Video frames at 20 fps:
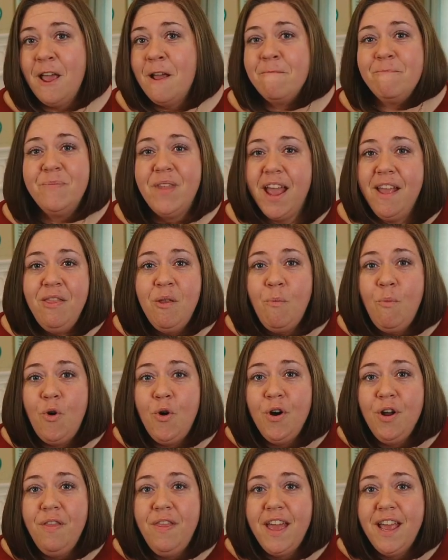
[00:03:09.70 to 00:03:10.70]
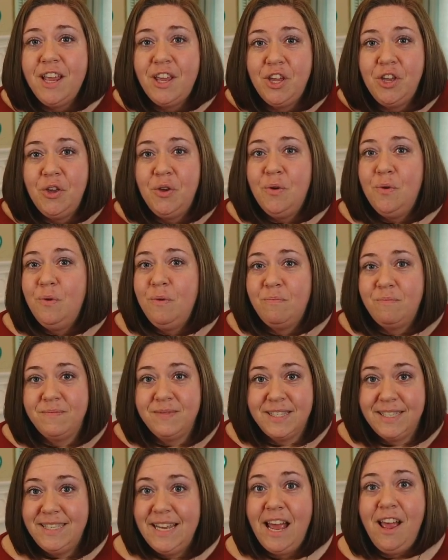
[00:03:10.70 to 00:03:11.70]
And the more that you
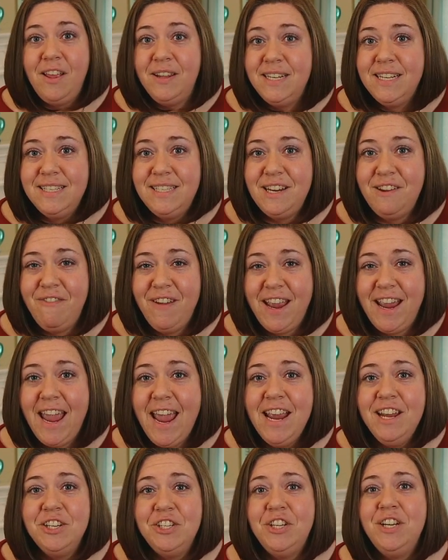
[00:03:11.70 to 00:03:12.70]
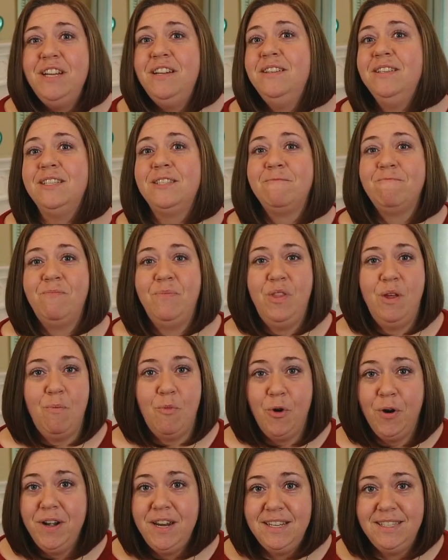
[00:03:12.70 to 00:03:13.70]
sell Disney vacations, the
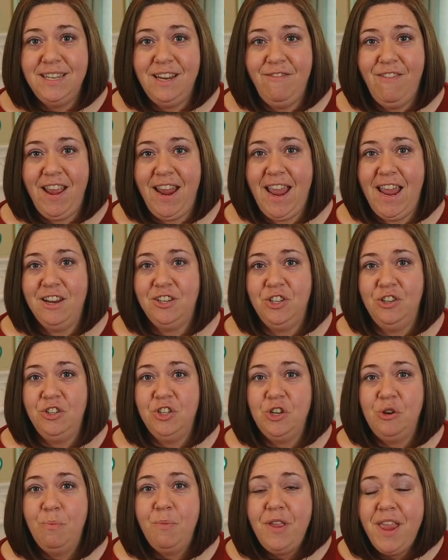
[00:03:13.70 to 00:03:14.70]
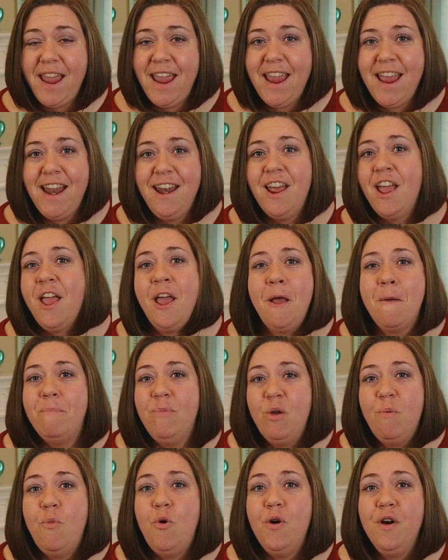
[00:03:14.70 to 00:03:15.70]
more Disney vacations you plan,
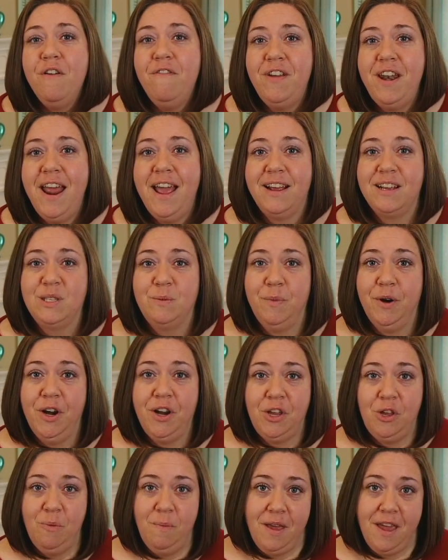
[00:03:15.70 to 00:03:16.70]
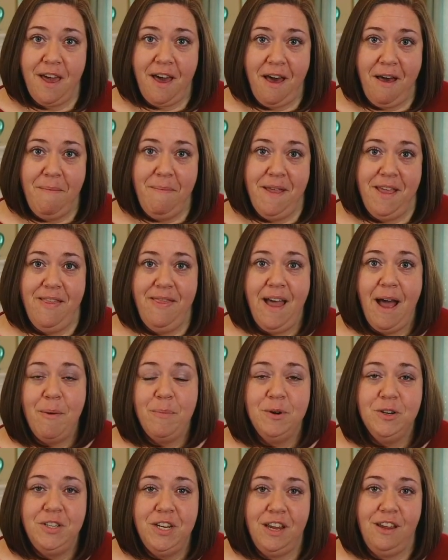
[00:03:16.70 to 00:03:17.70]
the more of an expert you become in that
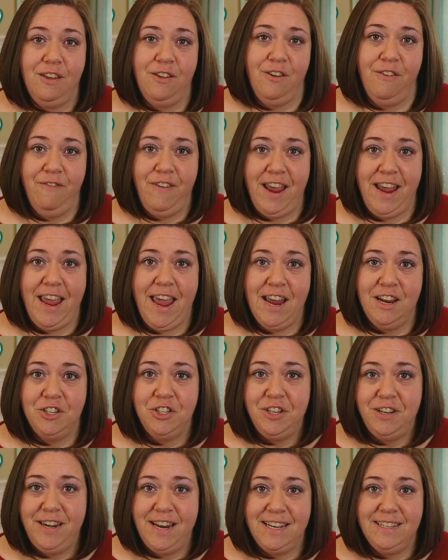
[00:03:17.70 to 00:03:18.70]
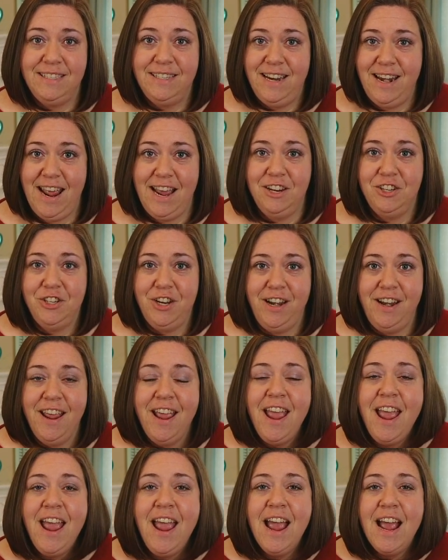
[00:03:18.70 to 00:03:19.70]
particular vacation destination.
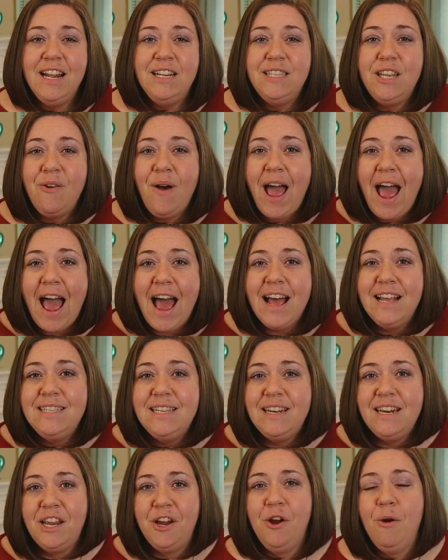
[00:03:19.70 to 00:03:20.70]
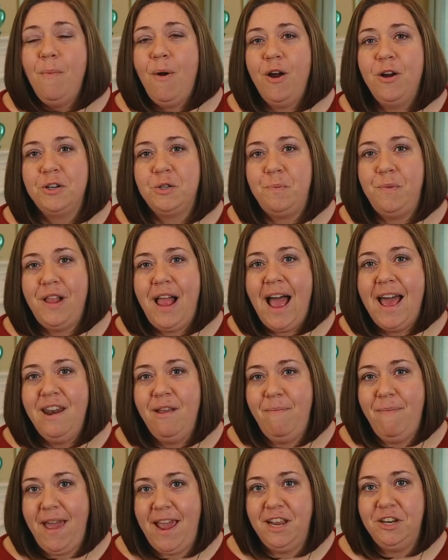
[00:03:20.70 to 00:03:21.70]
And so as an earmarked
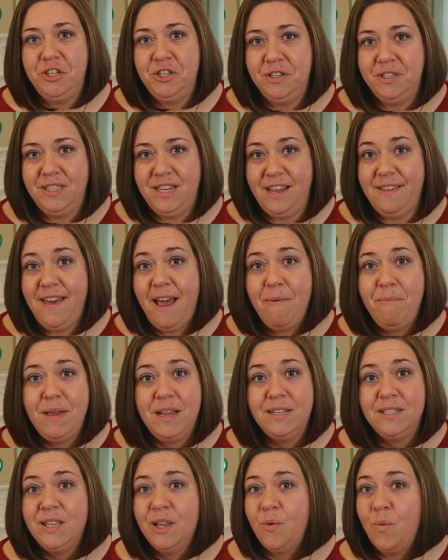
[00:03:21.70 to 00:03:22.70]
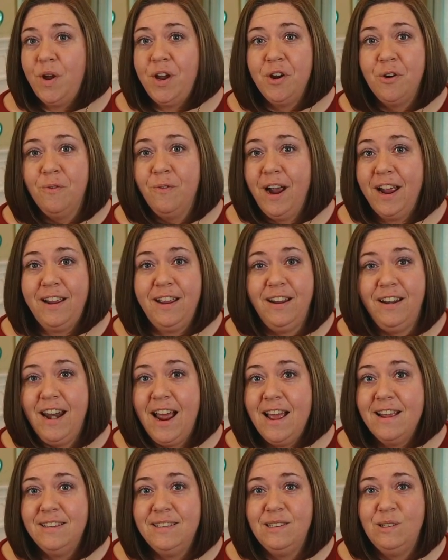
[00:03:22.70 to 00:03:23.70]
platinum agency, that means that we are
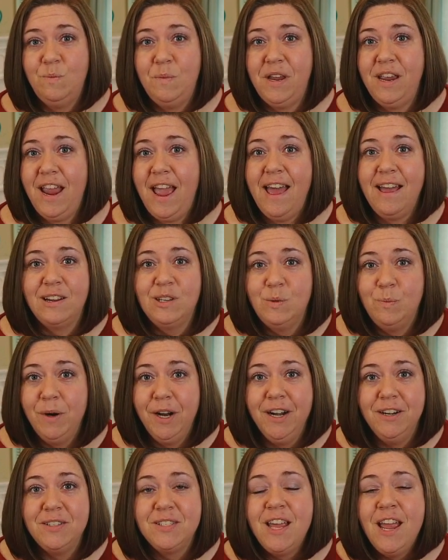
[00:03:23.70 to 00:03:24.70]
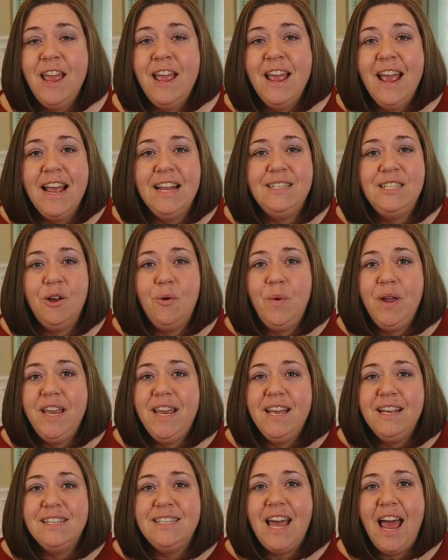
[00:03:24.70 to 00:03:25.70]
recognized as being experts. And so we
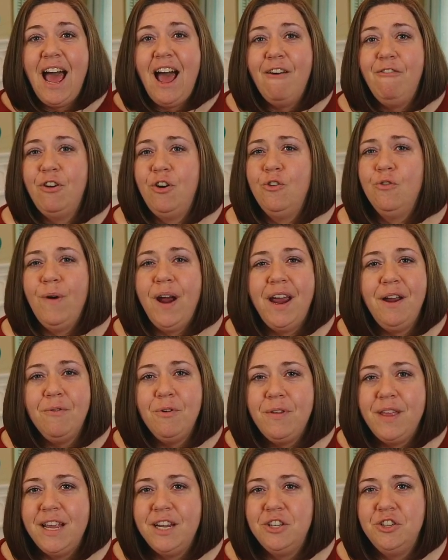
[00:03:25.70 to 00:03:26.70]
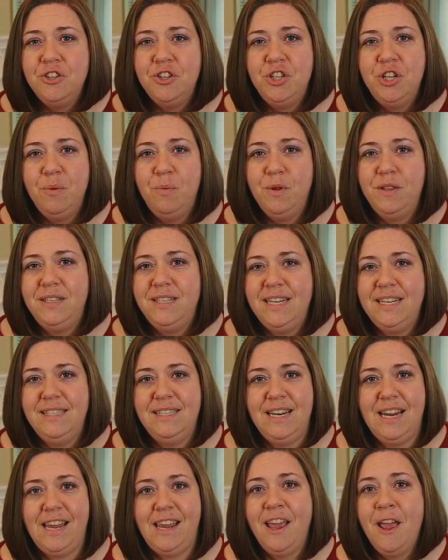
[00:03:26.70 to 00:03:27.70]
get to have a great relationship with
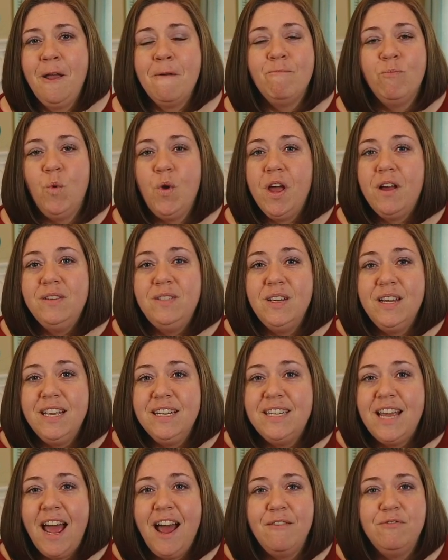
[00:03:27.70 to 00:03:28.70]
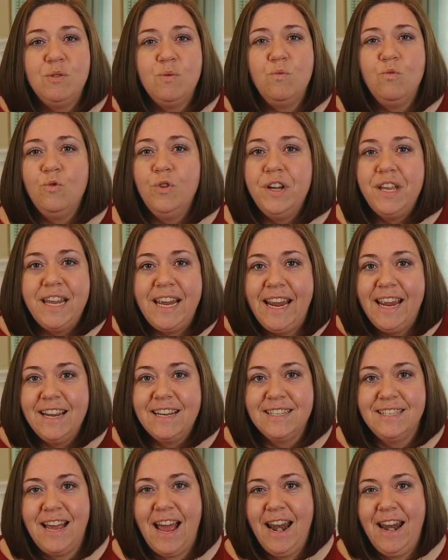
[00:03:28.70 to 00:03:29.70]
Disney. We also get to have some really
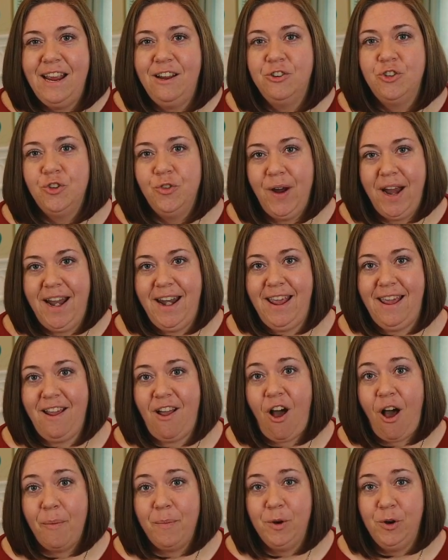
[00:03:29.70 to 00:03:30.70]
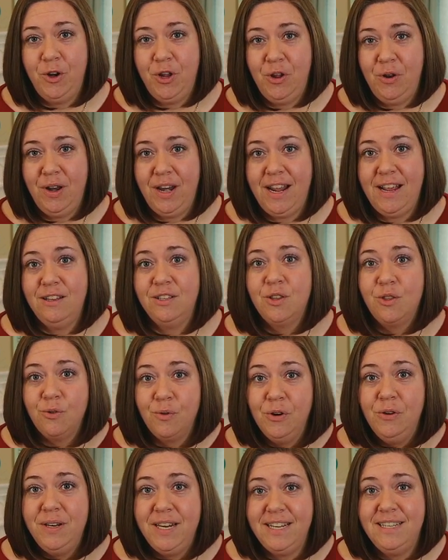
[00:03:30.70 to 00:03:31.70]
exciting training opportunities
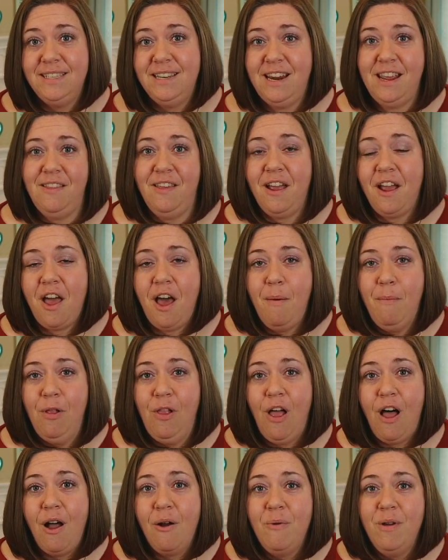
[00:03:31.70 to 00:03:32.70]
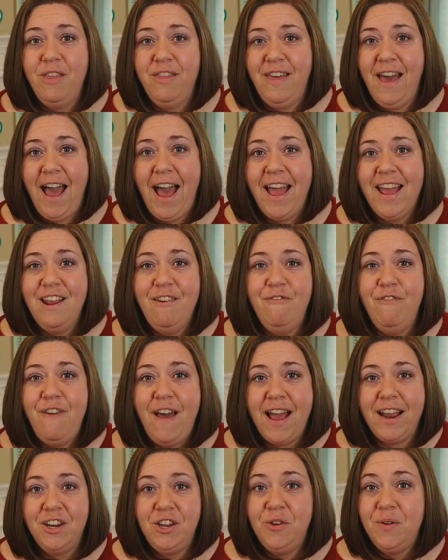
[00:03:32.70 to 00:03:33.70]
through Disney that come along with that. In
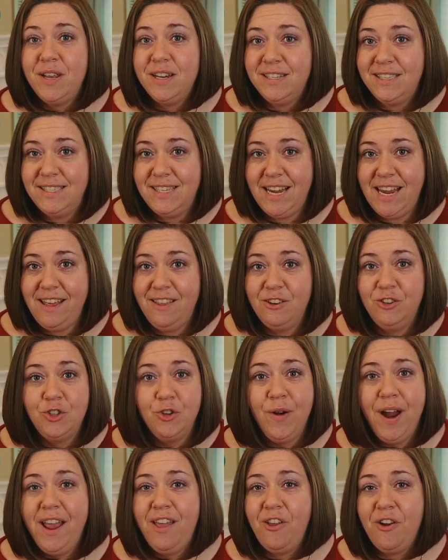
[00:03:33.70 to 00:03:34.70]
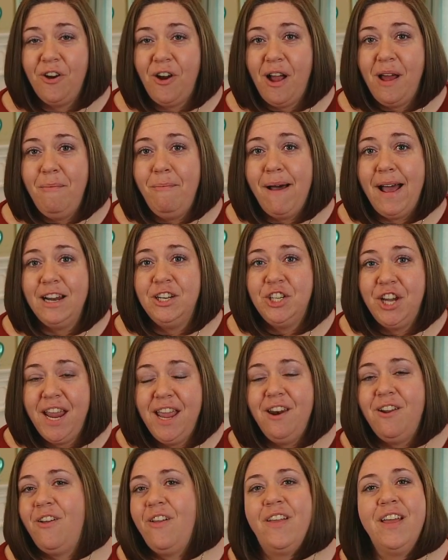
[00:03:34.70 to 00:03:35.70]
fact, you can see the trailer on my
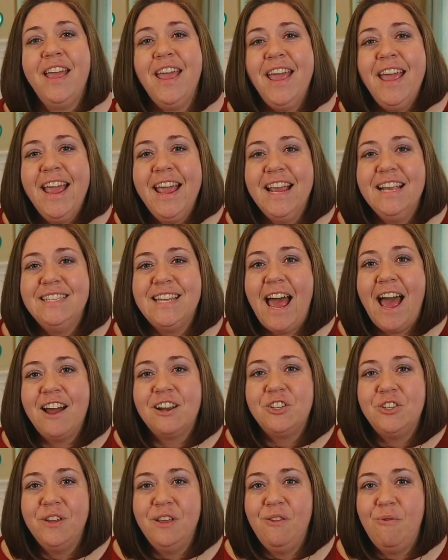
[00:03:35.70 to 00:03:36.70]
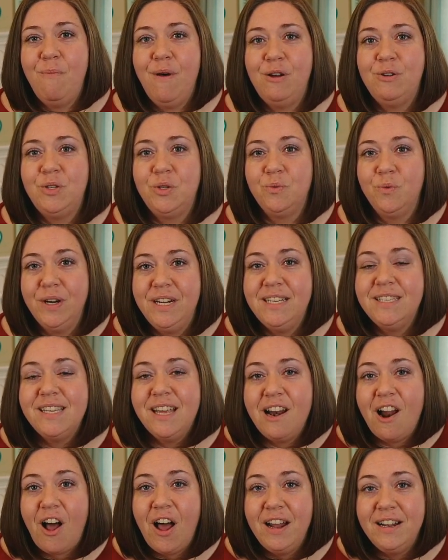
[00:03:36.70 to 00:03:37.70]
channel is actually the most
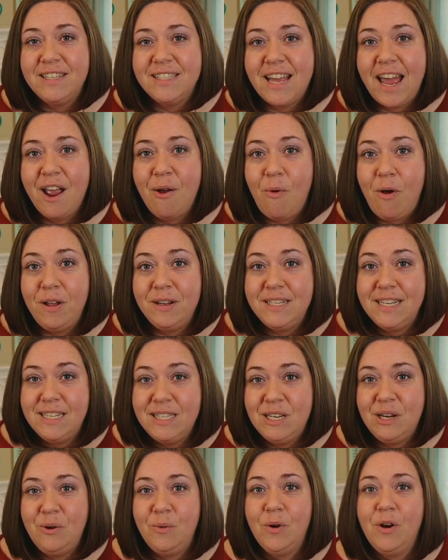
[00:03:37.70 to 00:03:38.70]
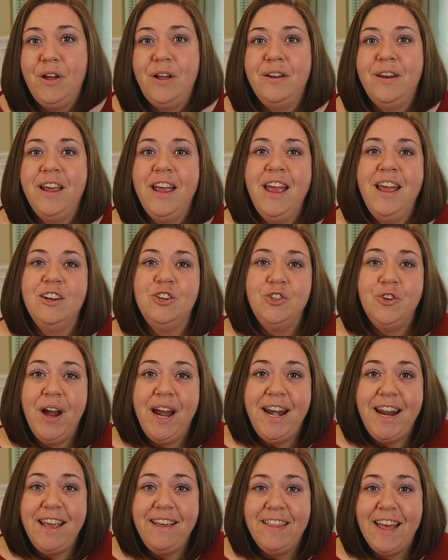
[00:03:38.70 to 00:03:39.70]
recent on-site Walt Disney World
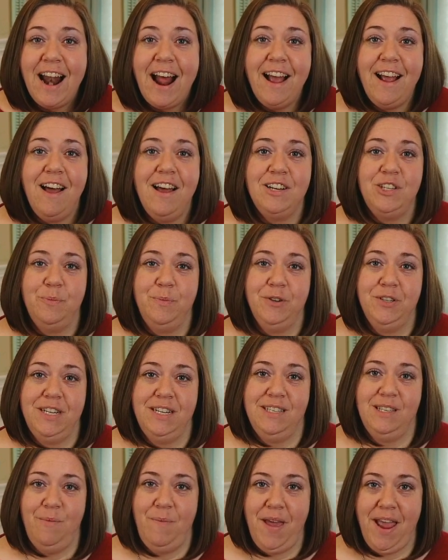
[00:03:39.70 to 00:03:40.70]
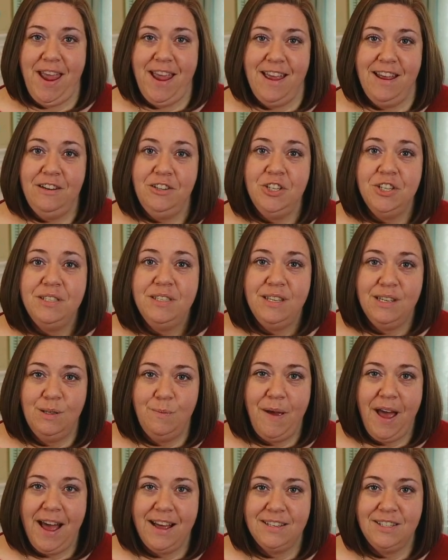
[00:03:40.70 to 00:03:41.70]
training that I got to participate in just this
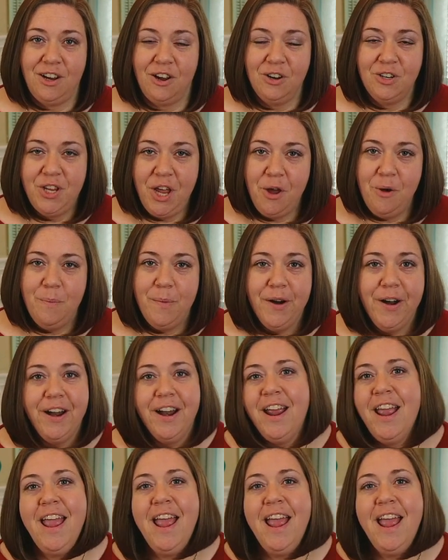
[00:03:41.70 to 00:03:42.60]
past October.